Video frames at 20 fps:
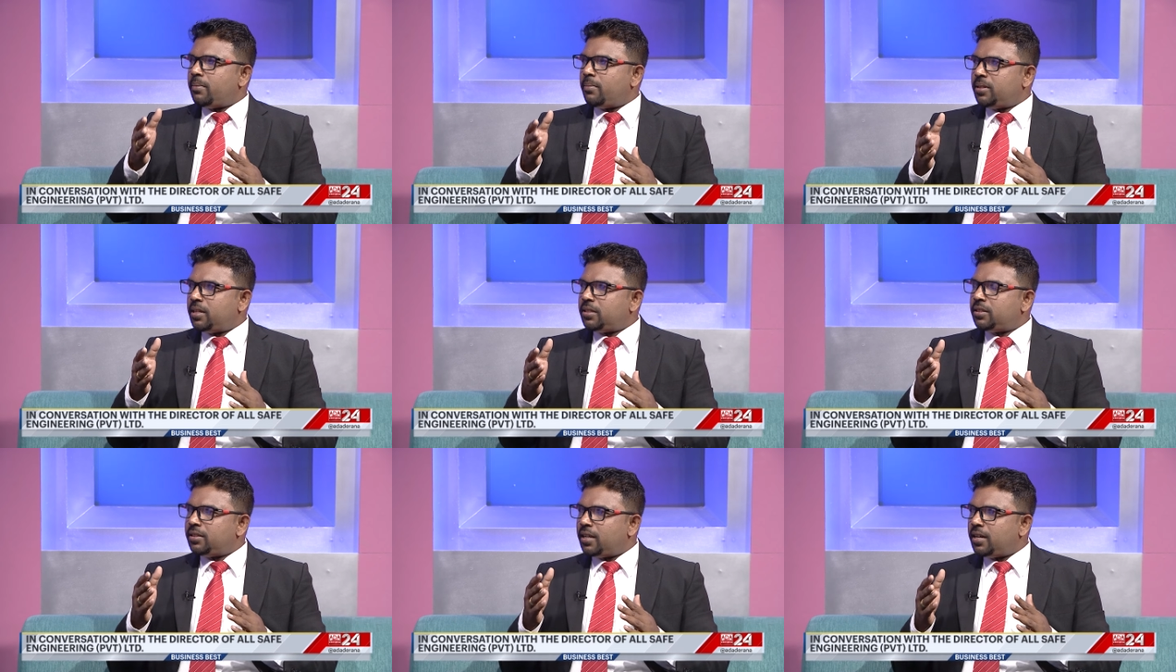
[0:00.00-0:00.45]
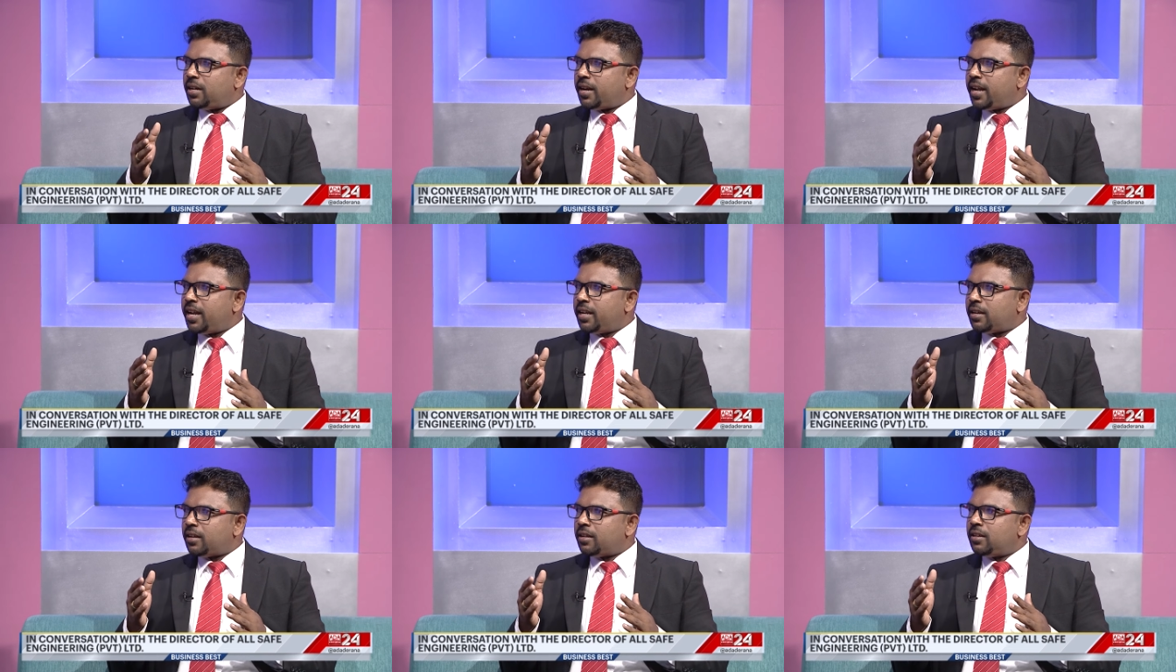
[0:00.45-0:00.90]
emergency
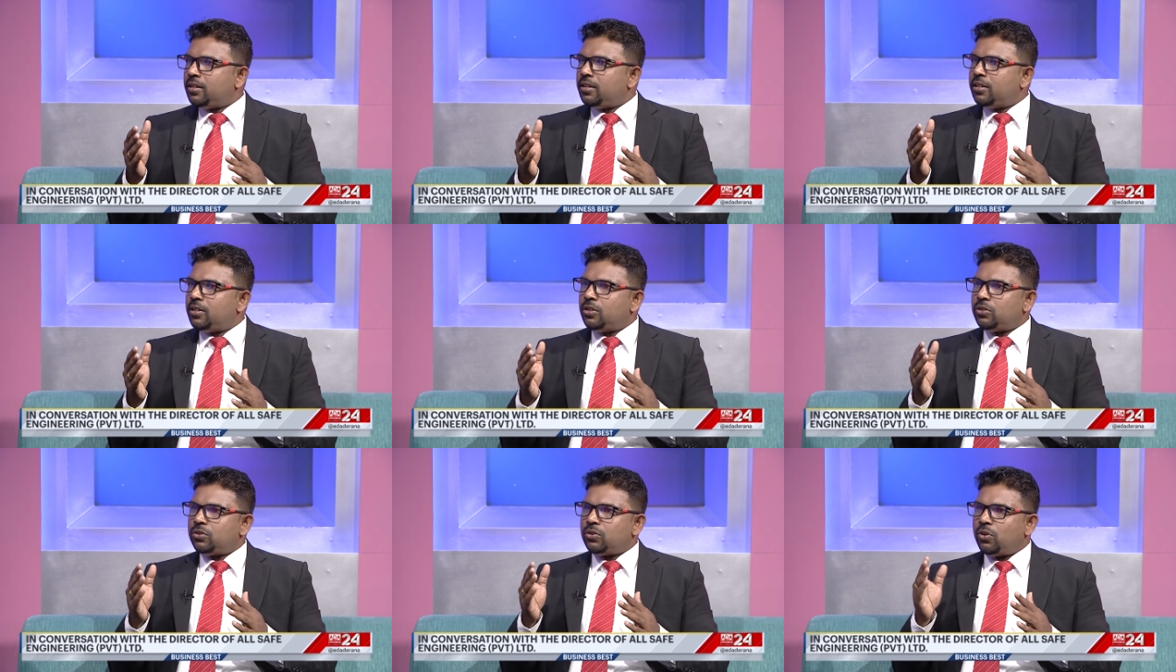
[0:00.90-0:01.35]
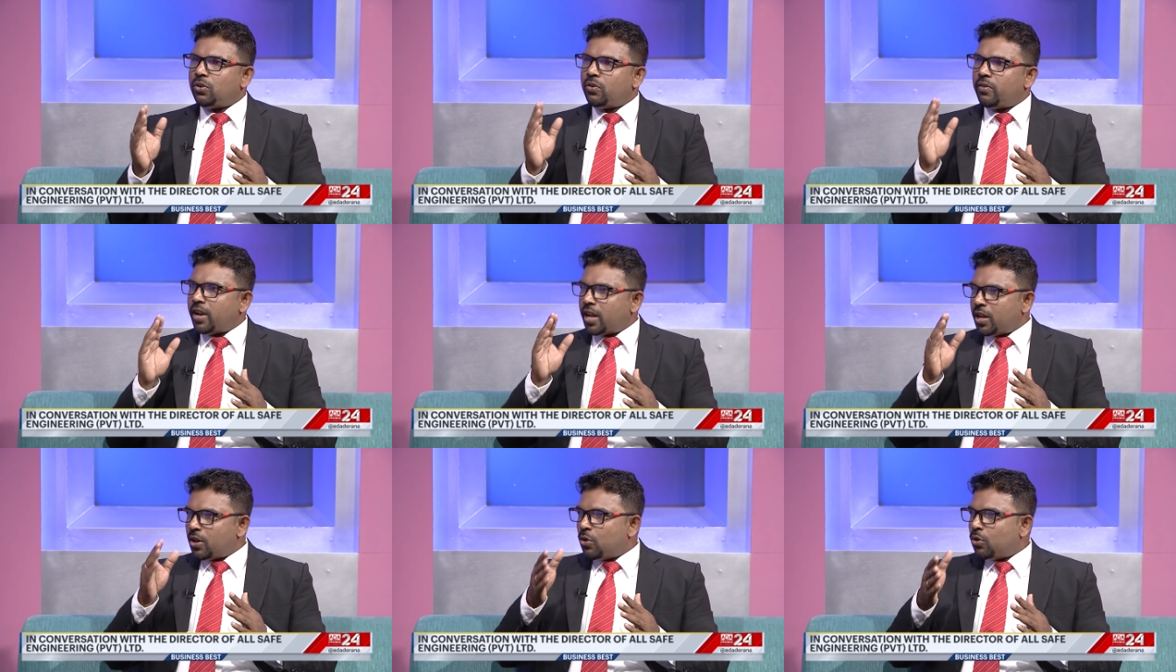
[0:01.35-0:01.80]
generator. So
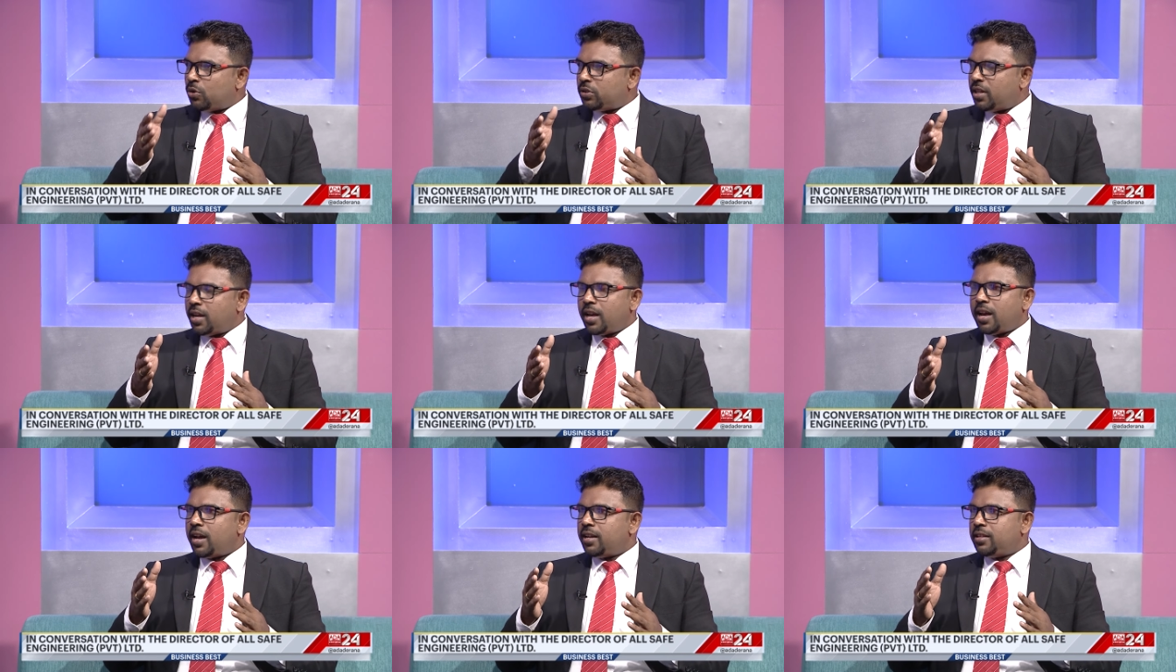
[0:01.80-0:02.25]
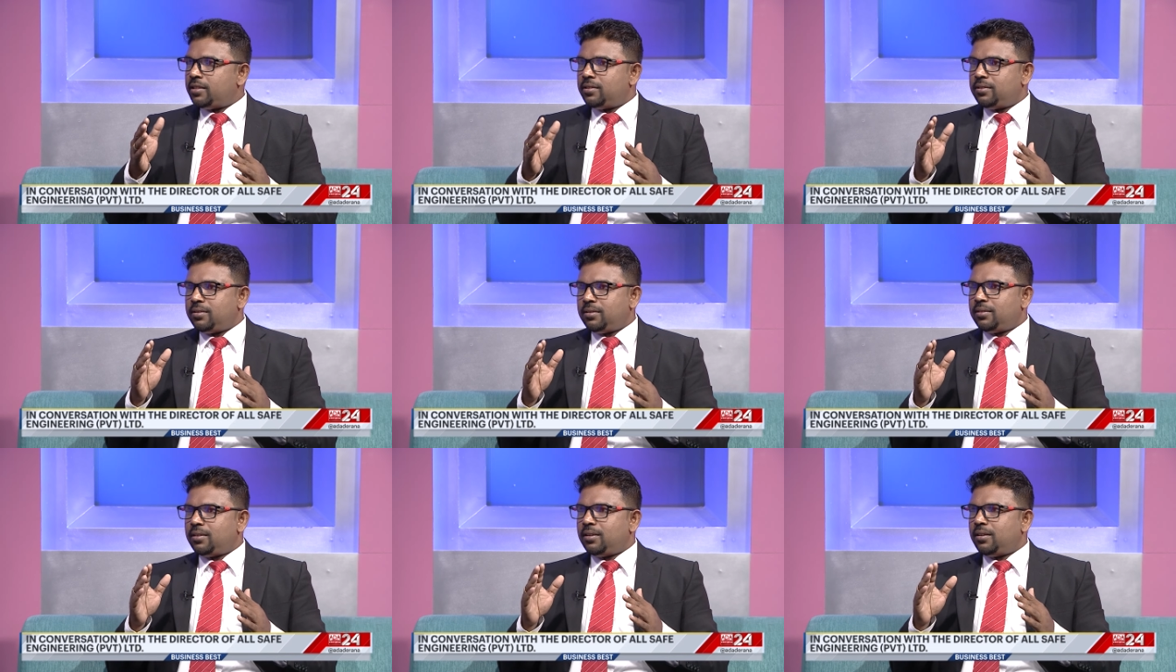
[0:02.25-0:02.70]
when I go there, it's
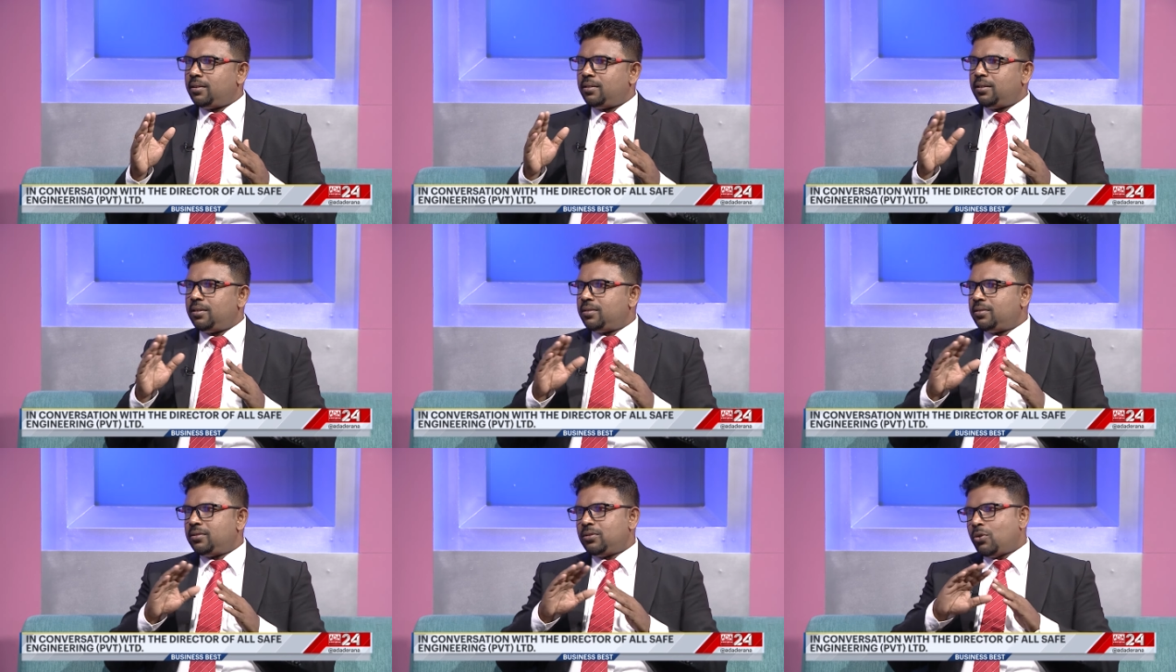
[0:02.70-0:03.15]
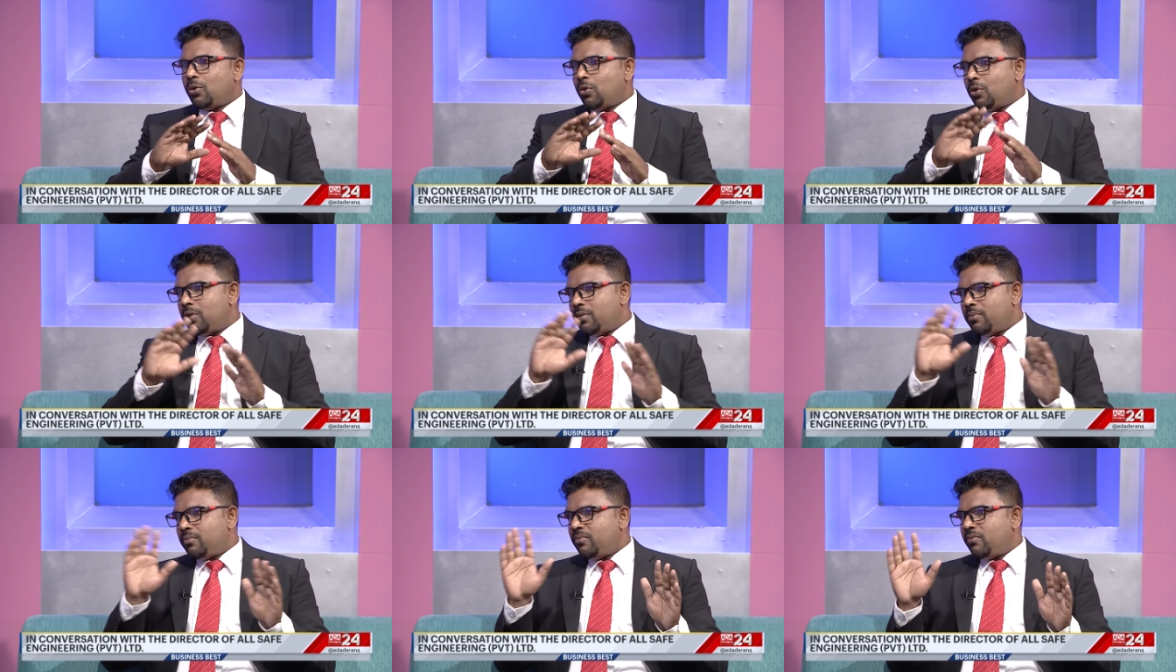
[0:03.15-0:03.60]
uh, it's
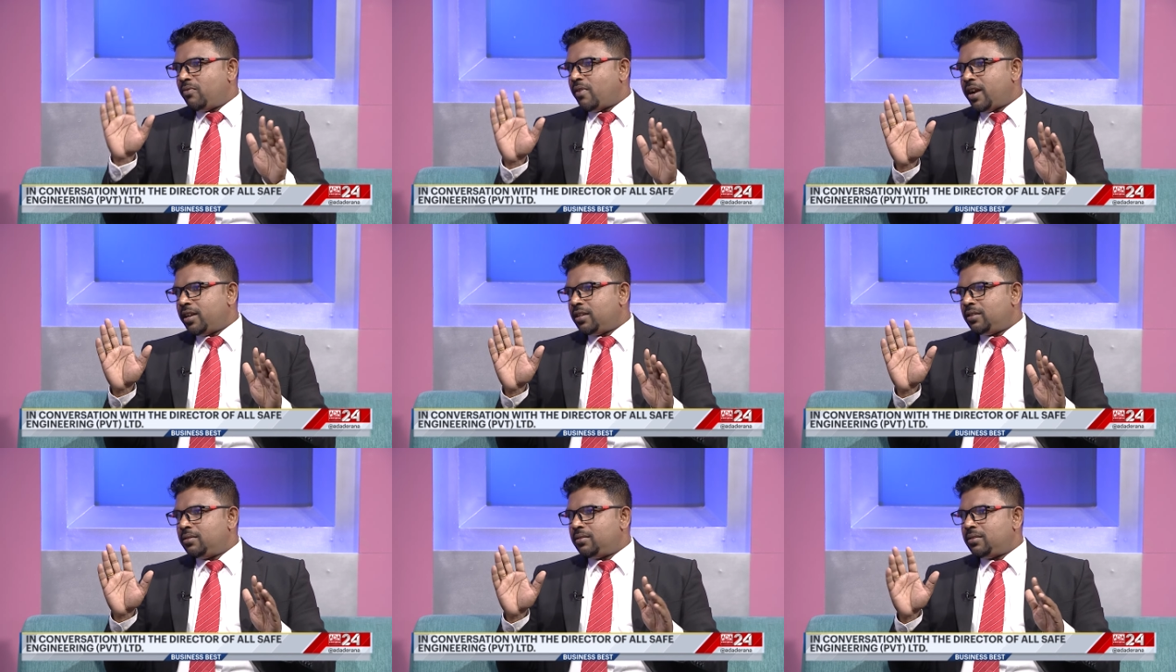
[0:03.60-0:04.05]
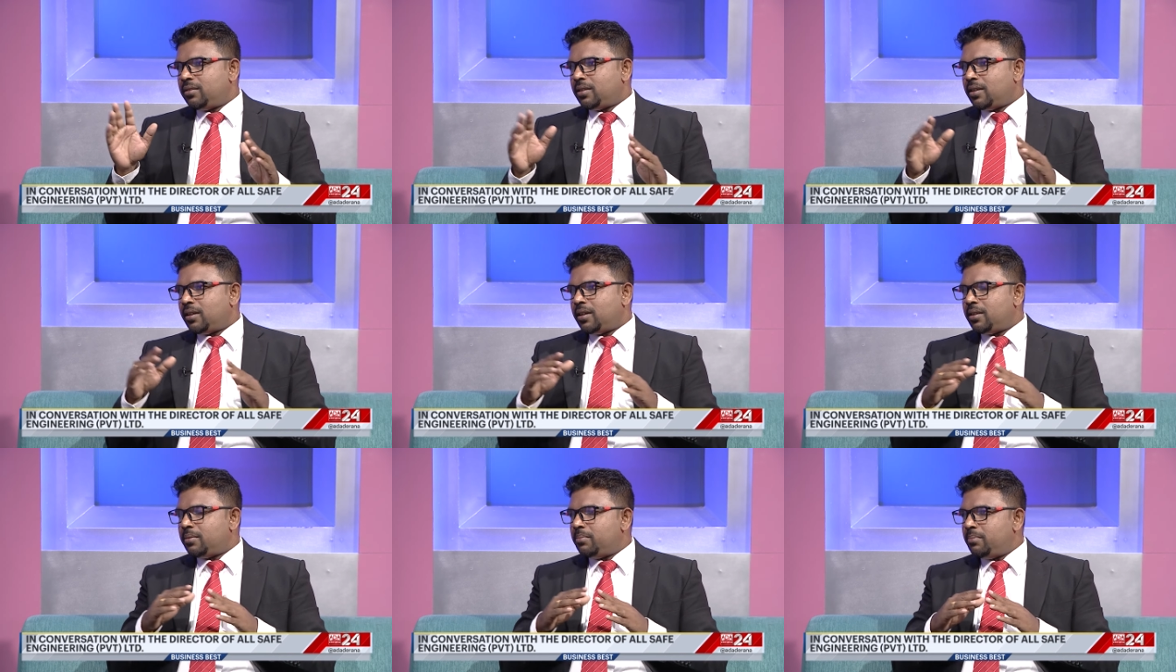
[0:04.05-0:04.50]
all white
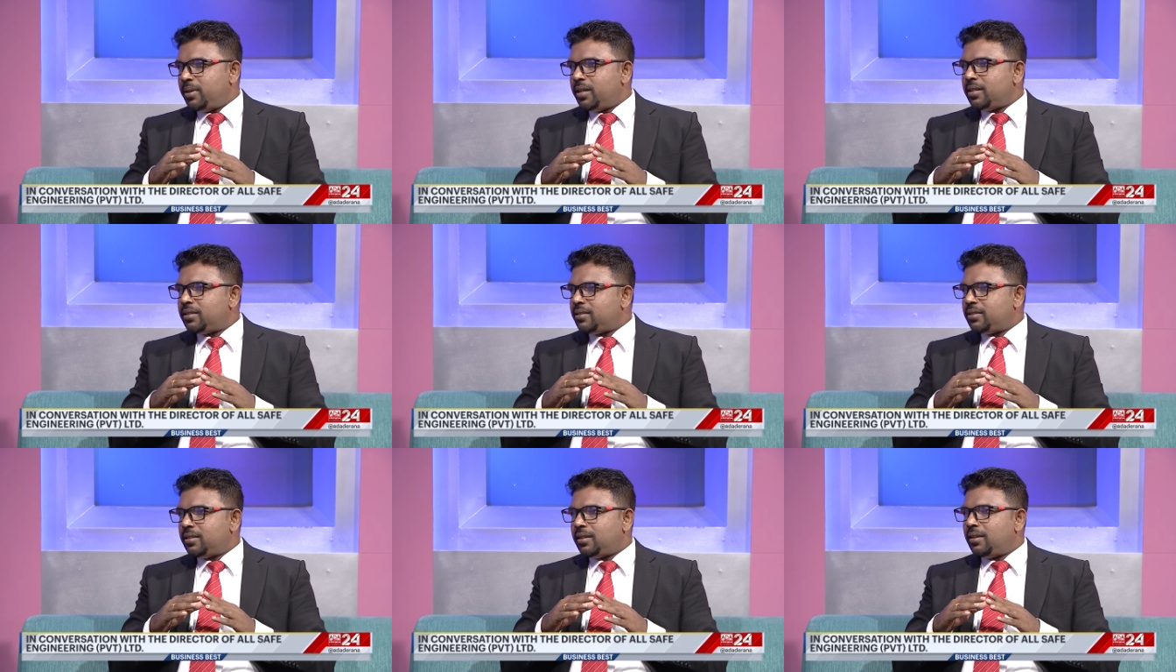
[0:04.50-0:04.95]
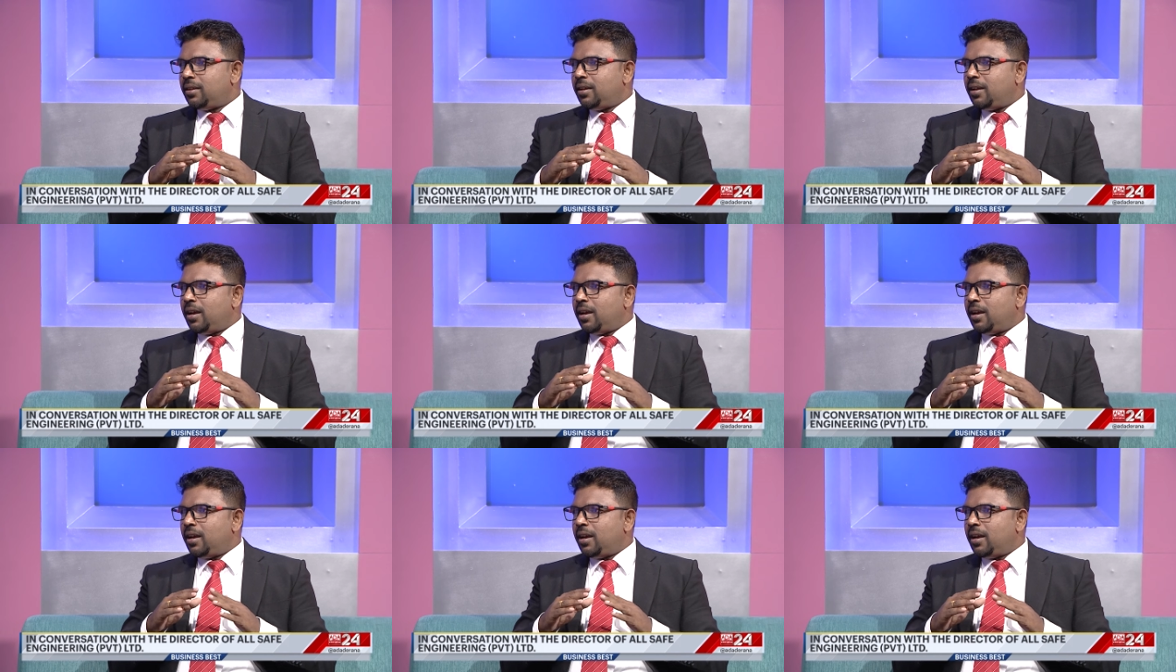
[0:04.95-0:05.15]
uh, mist,